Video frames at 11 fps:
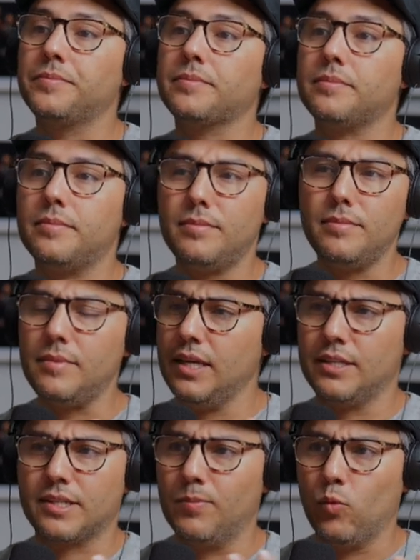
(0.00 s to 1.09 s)
yeah,
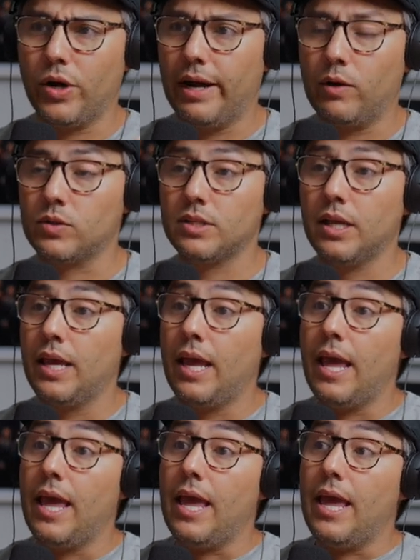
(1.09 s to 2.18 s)
In some warehouse,
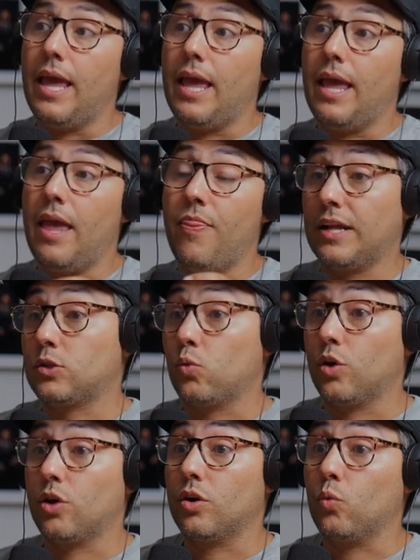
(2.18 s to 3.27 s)
and that's
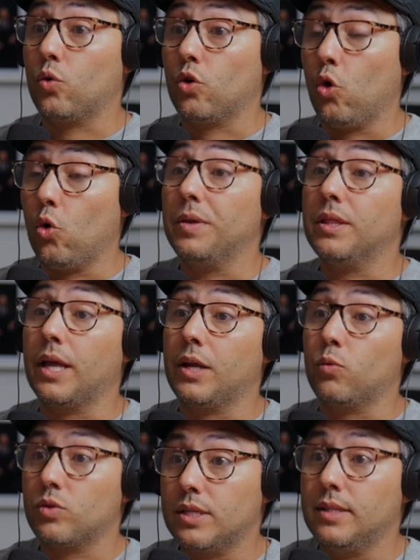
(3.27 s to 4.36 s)
where where Ovi
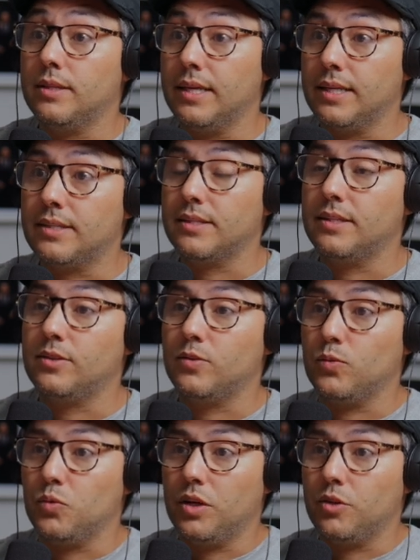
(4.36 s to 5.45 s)
like really digs
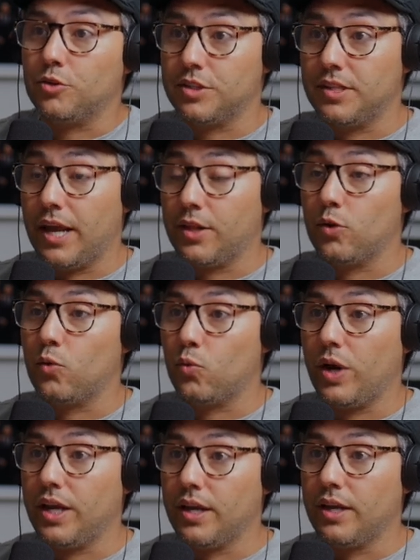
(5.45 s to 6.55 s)
to understand
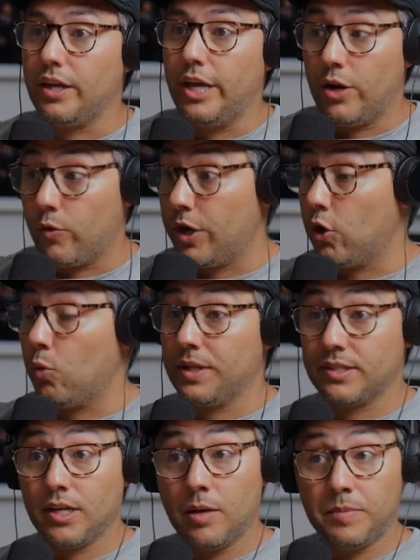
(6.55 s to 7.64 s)
Rake. And Rake
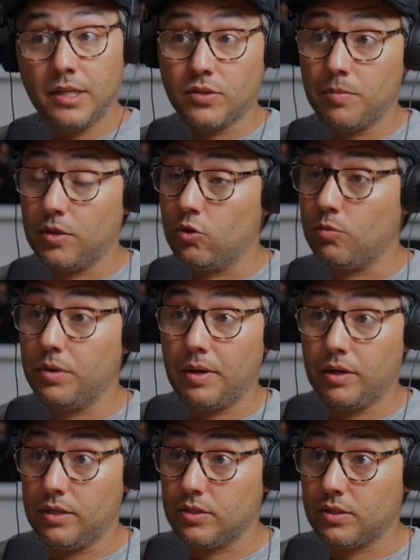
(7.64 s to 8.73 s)
opens up, tells him a little bit
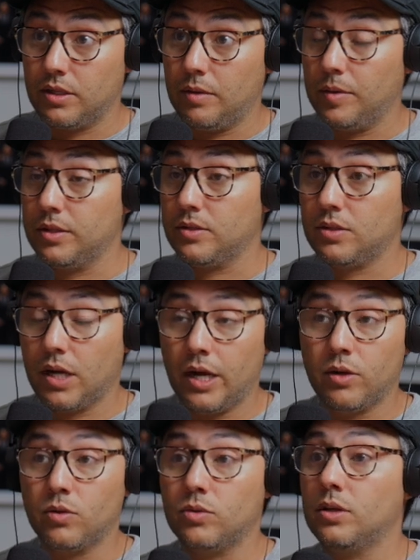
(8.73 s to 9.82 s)
about his about his
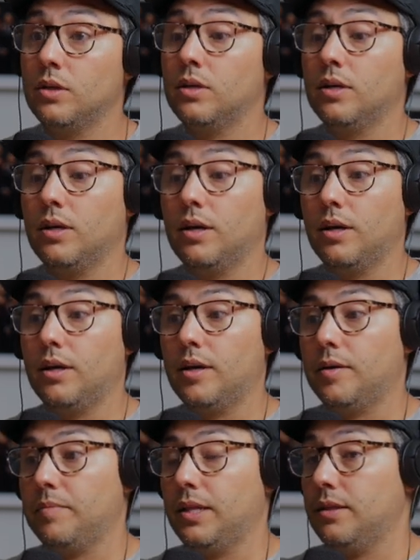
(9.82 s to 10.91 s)
child,
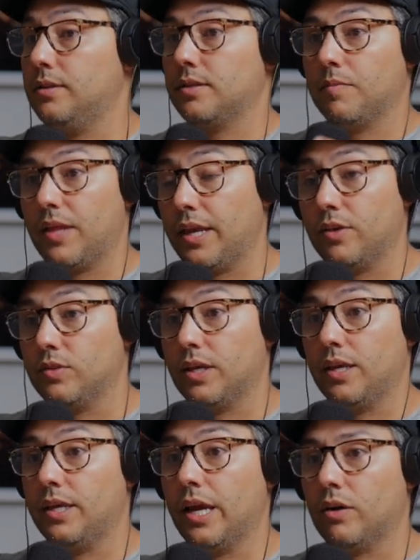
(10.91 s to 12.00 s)
um, and some of that guilt that
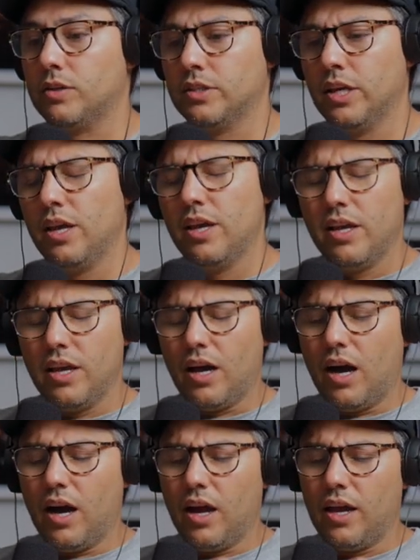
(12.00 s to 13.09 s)
he carries.
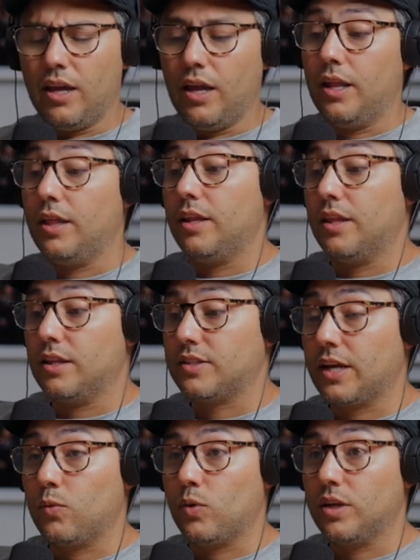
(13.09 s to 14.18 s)
And then in the
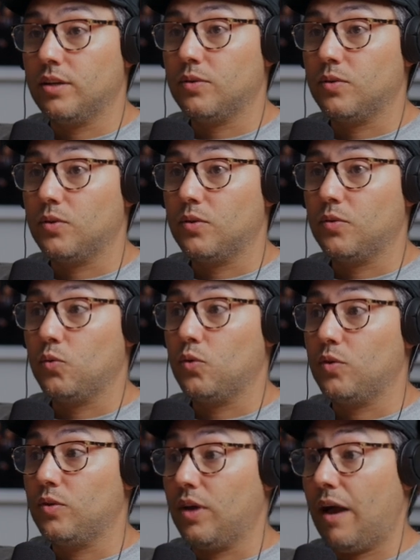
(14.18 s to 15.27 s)
second one,
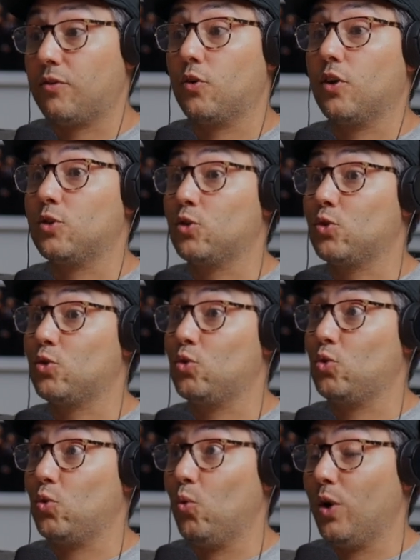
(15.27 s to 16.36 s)
after a
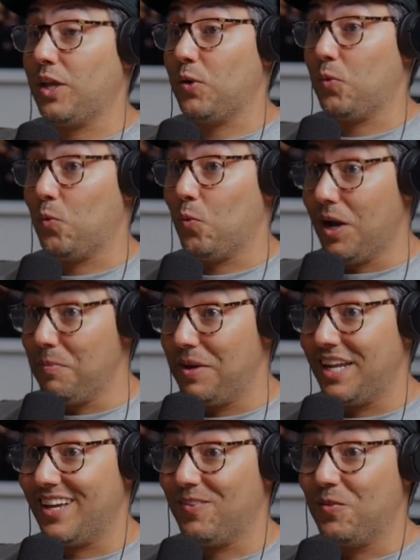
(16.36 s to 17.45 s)
21
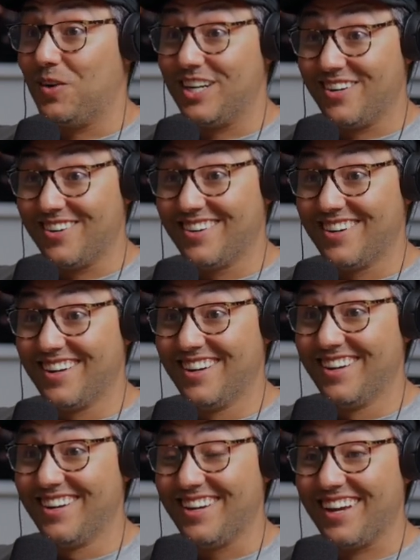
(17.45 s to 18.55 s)
minute oneer,
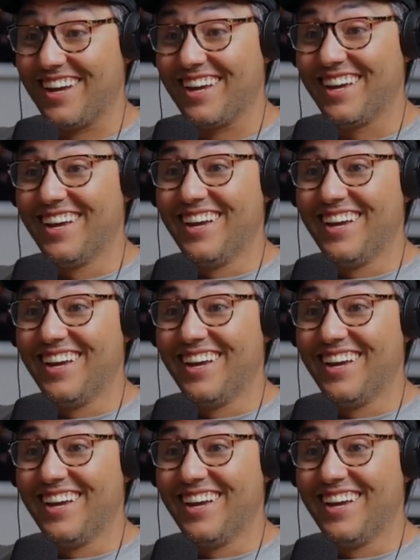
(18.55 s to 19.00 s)
Okay.